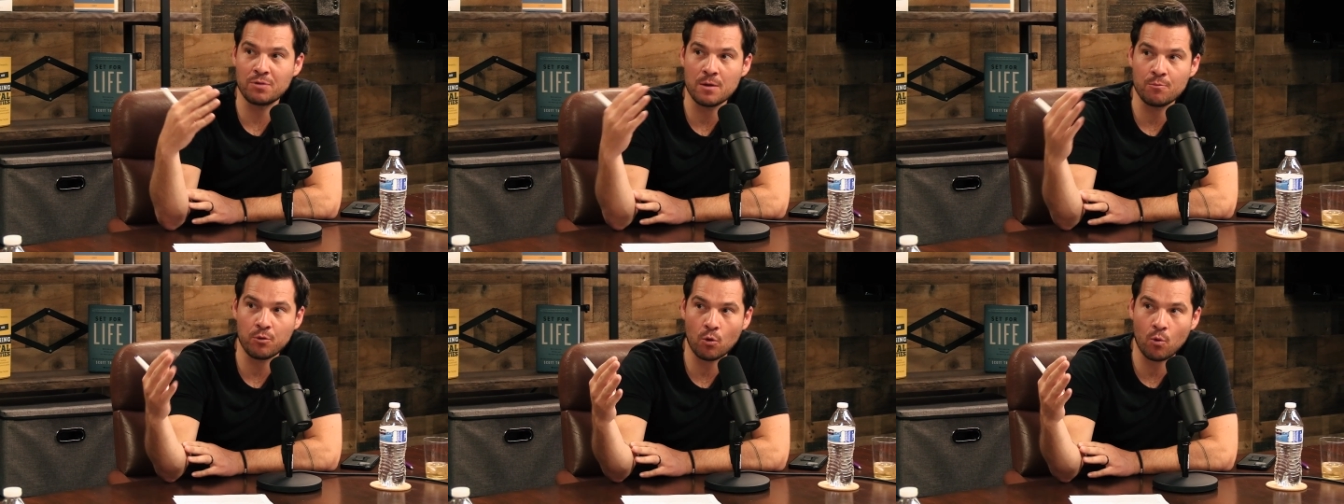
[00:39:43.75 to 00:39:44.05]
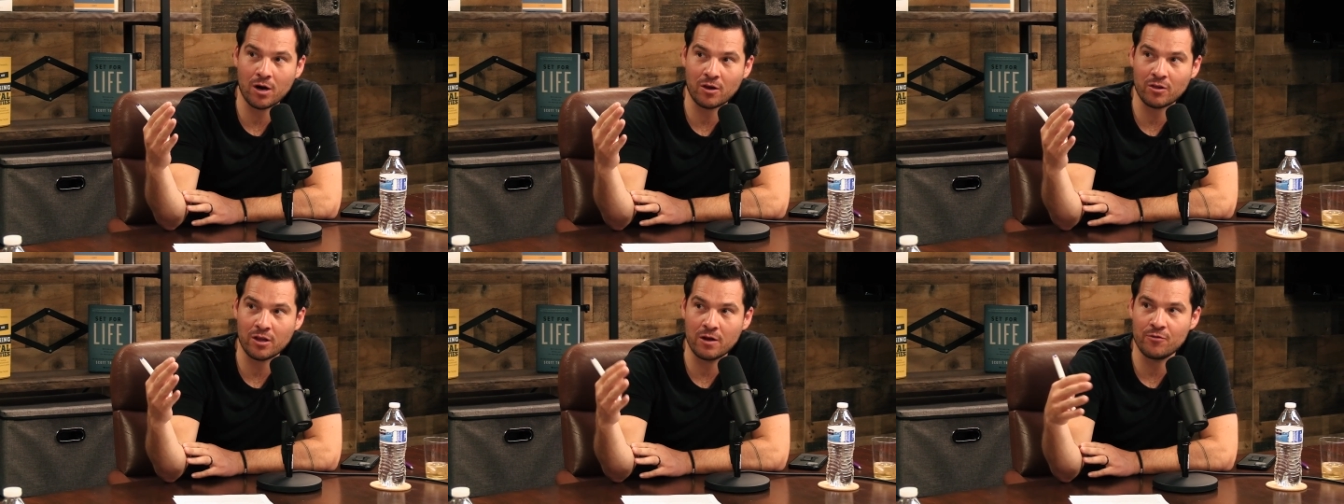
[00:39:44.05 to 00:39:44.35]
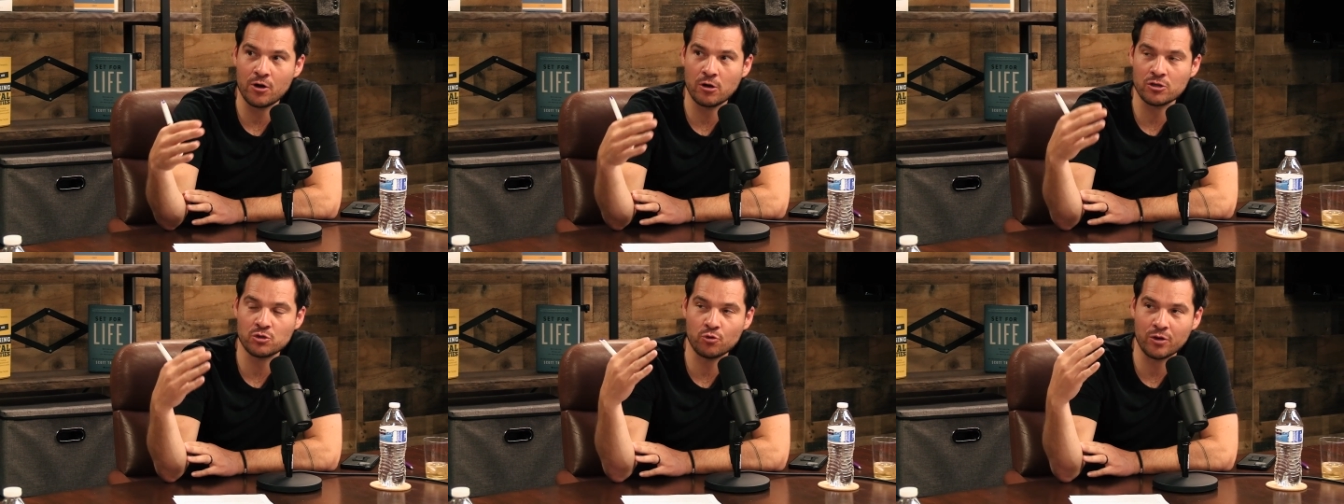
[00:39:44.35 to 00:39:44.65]
People want to
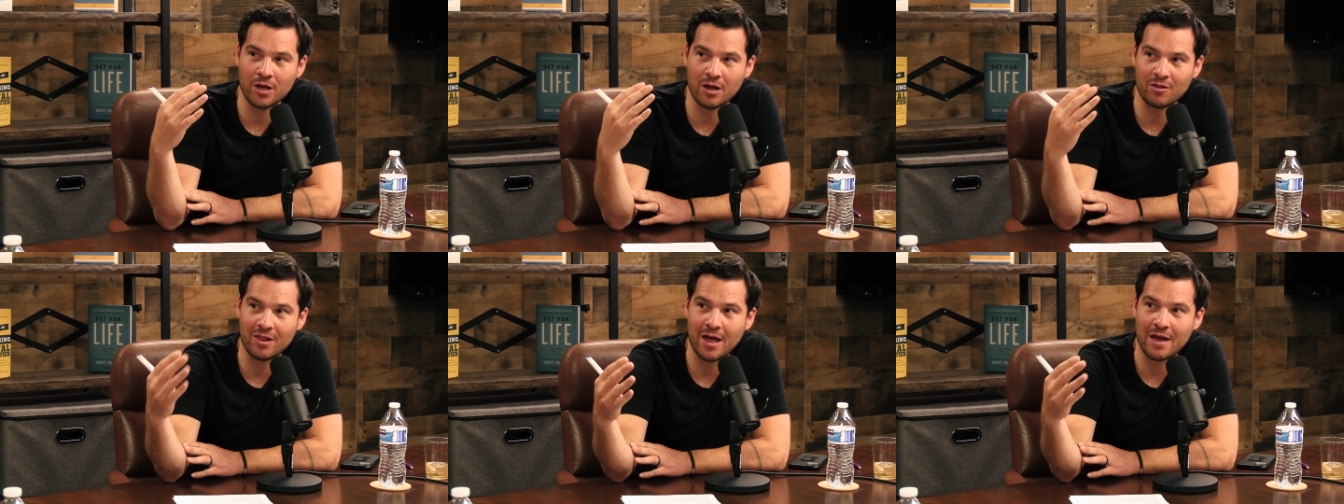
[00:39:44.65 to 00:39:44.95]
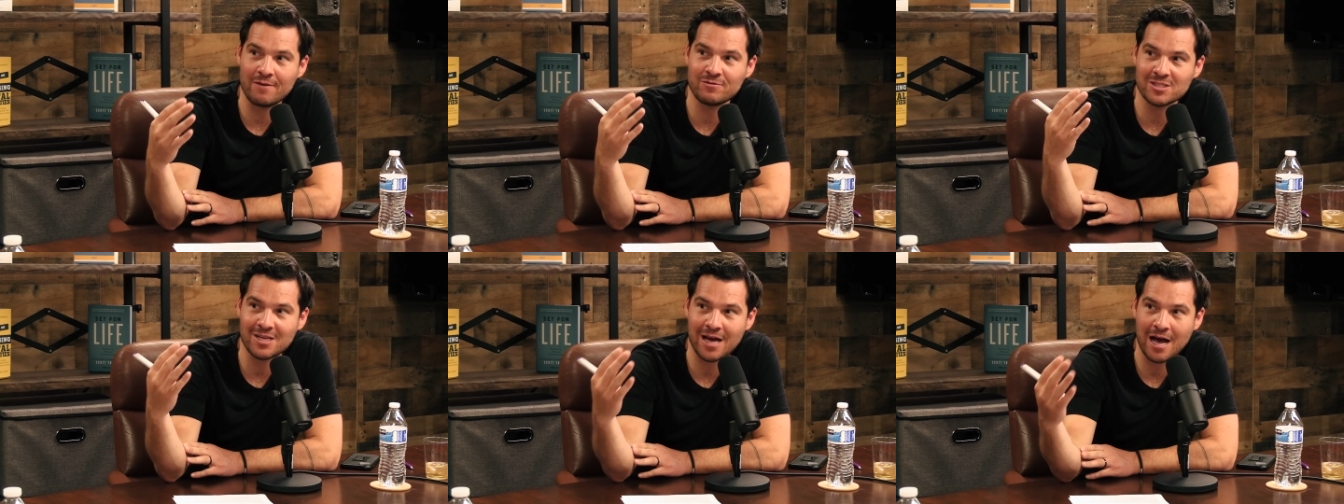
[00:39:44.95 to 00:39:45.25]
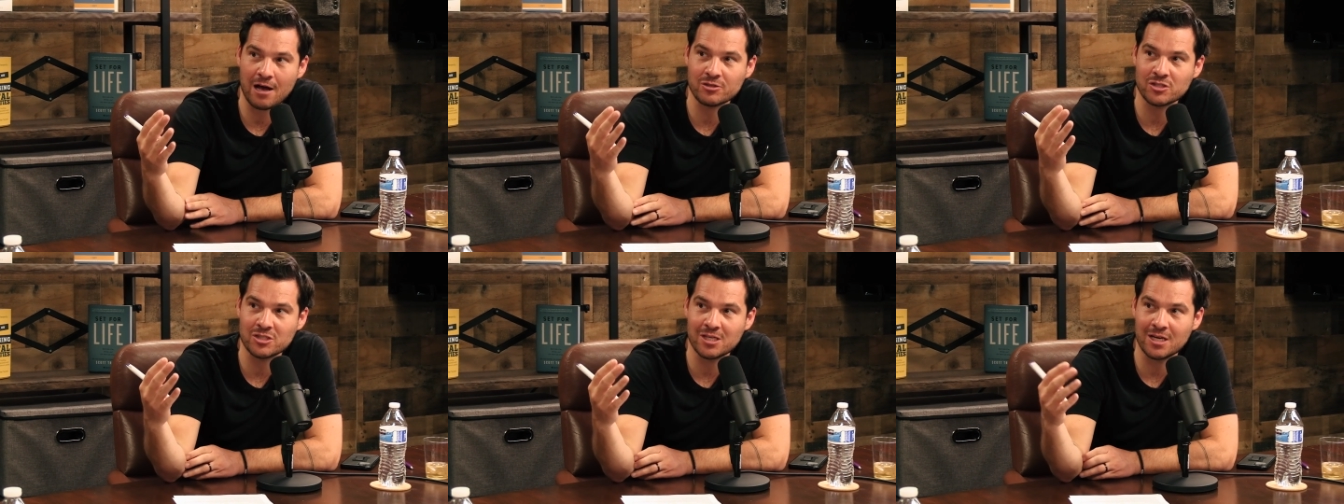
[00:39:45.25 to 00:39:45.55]
live there. It's really a
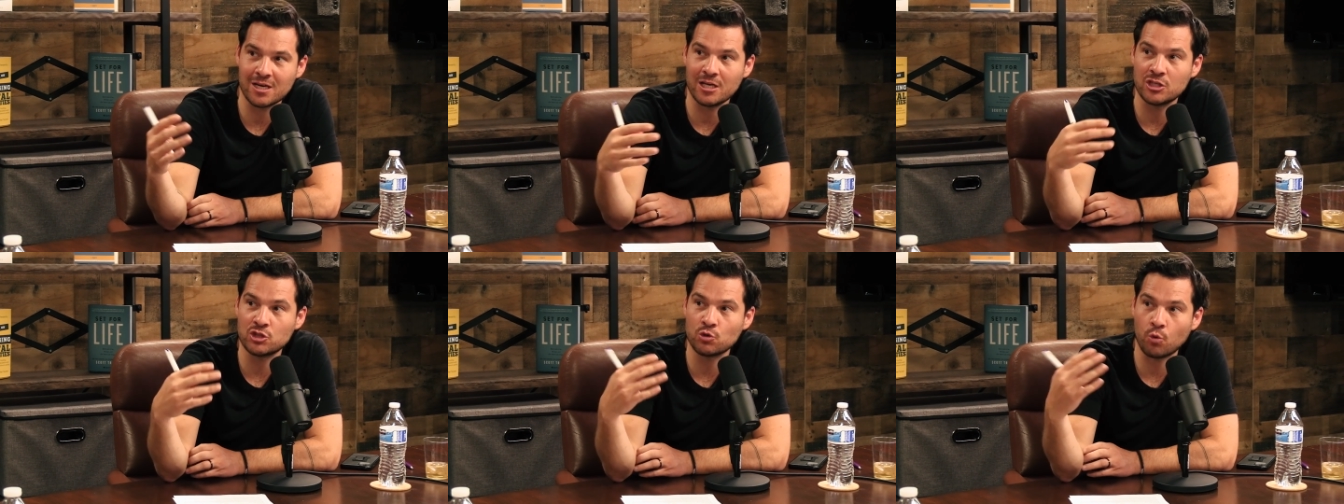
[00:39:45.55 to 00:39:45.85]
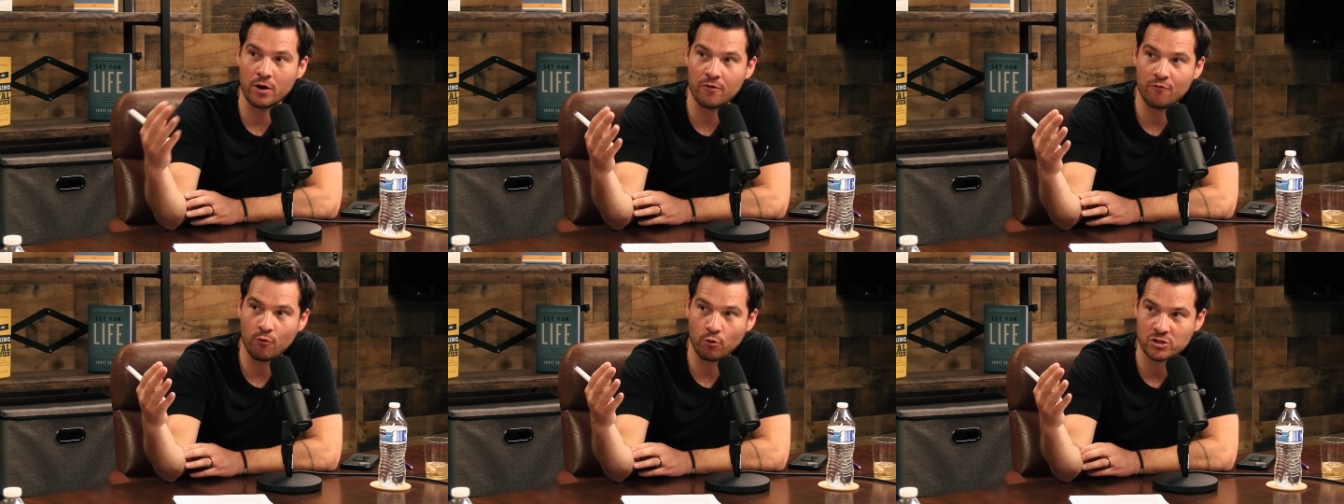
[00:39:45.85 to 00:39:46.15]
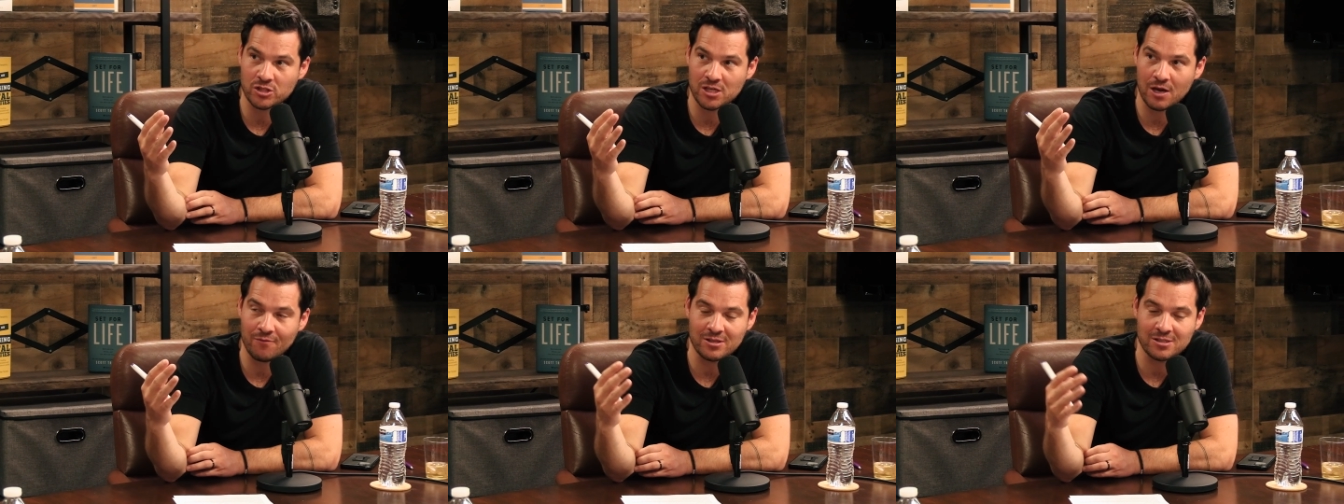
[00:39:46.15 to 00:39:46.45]
lifestyle city,
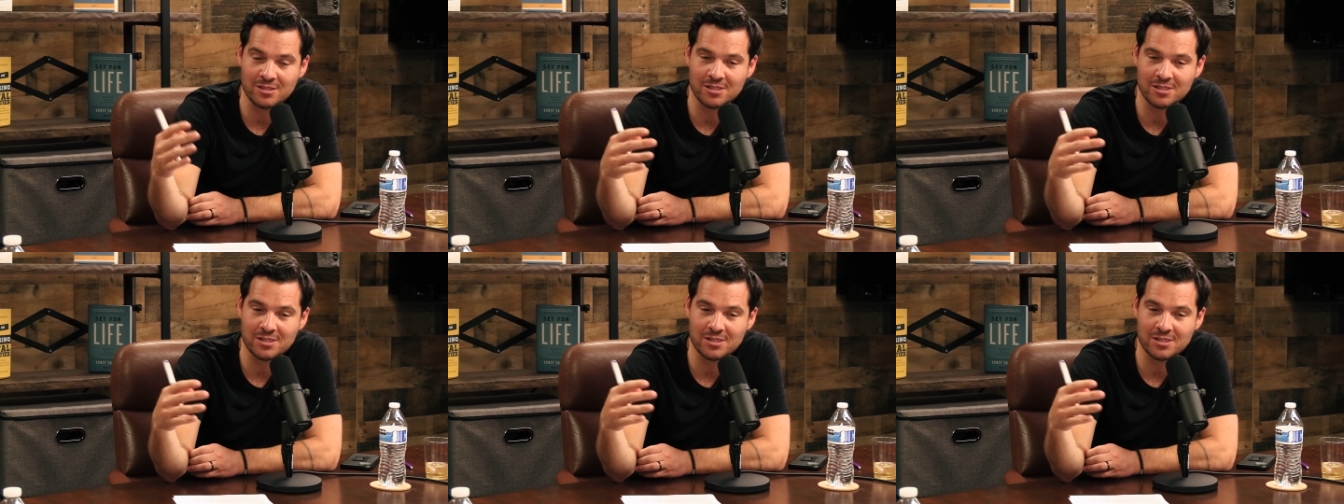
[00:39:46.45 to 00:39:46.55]
twenty-four seven